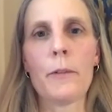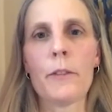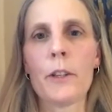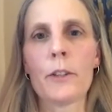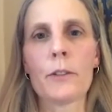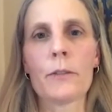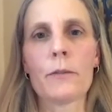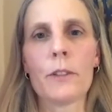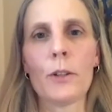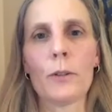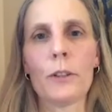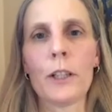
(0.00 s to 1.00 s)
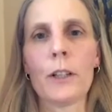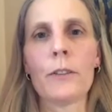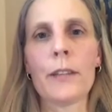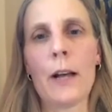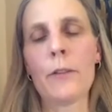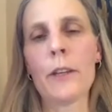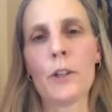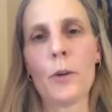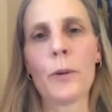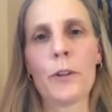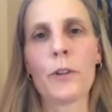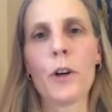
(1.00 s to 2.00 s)
If they're, little, now they know
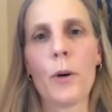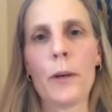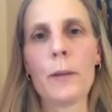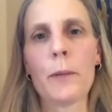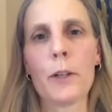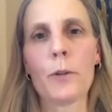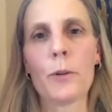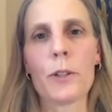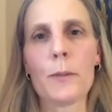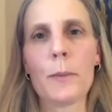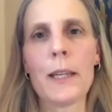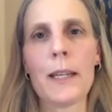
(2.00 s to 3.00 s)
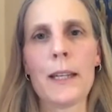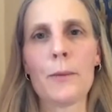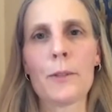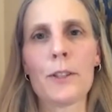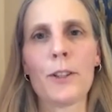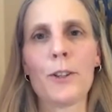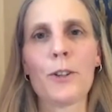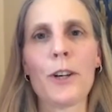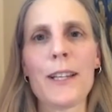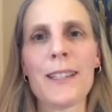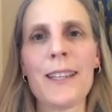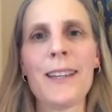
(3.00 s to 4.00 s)
where they're going. But of course, at the beginning, it was a little
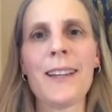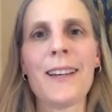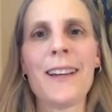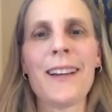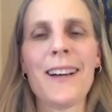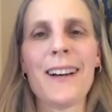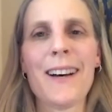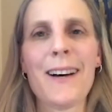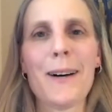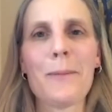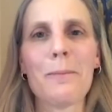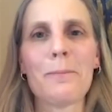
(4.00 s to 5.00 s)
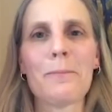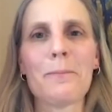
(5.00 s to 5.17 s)
crazy. So